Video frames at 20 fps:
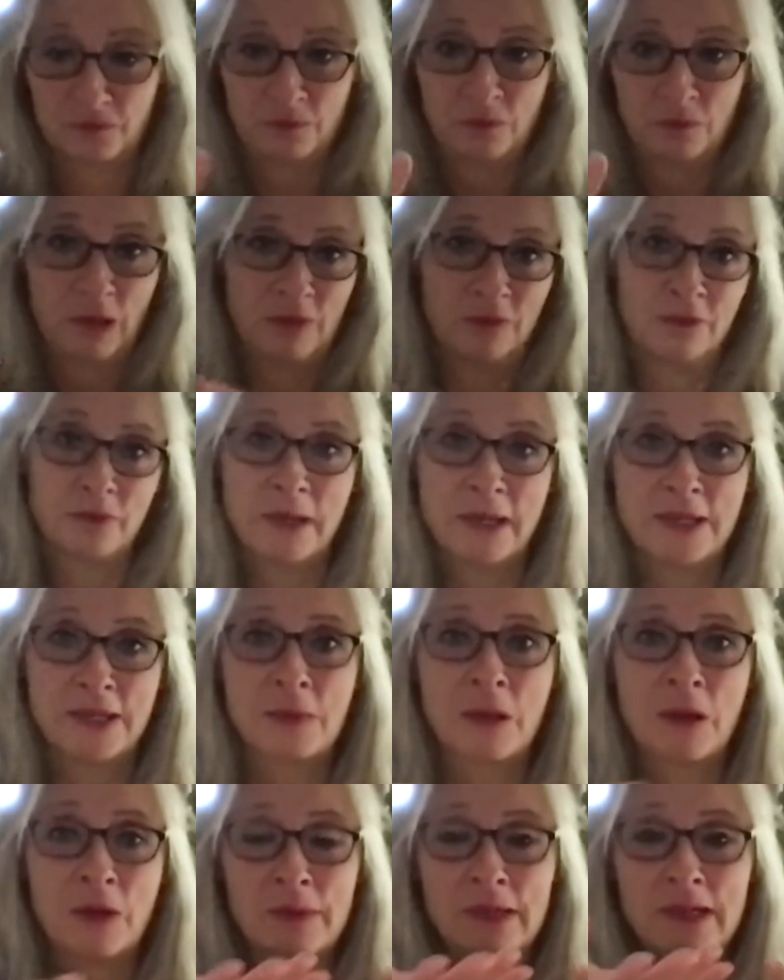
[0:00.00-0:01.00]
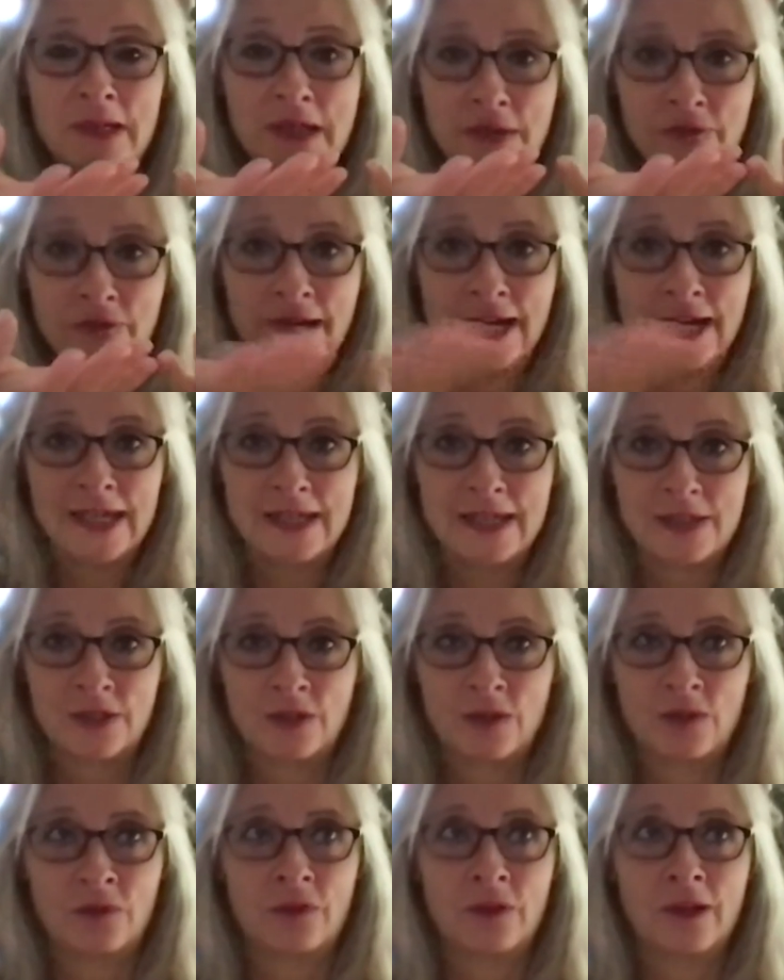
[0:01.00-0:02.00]
well, for me as well, I mean, it really sort
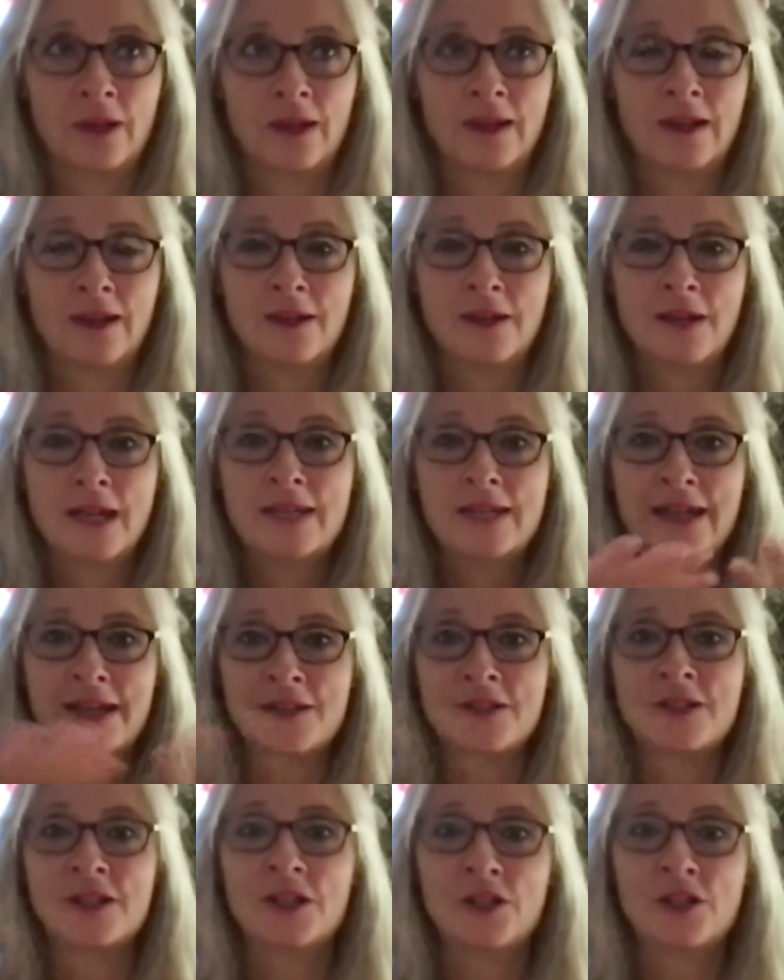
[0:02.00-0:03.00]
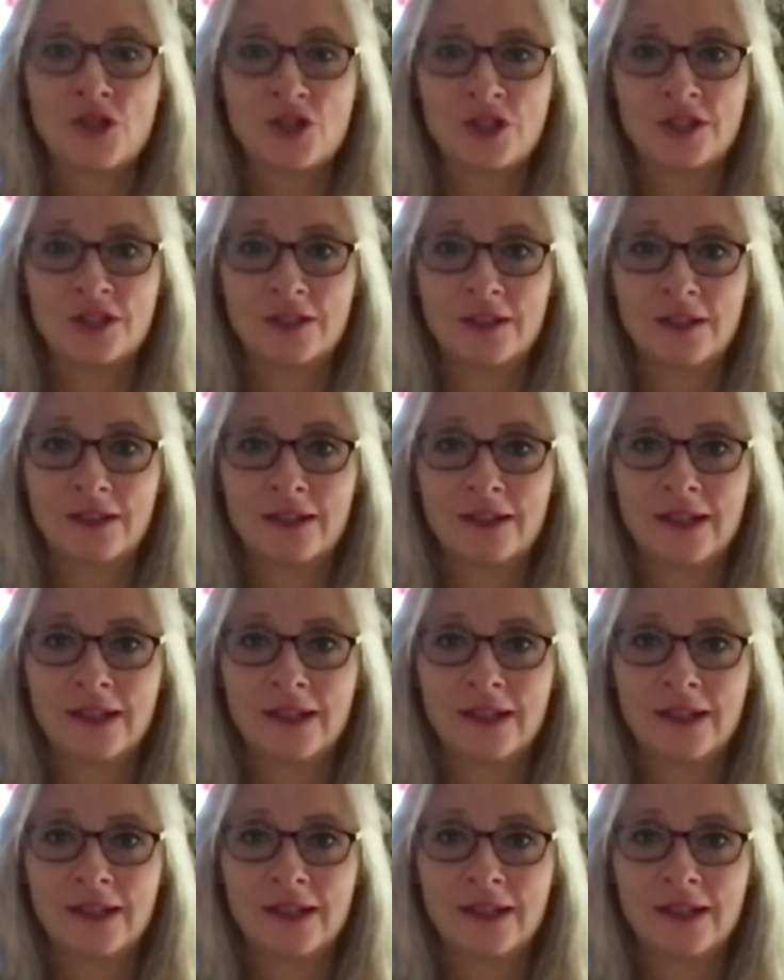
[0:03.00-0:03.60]
of is that solution.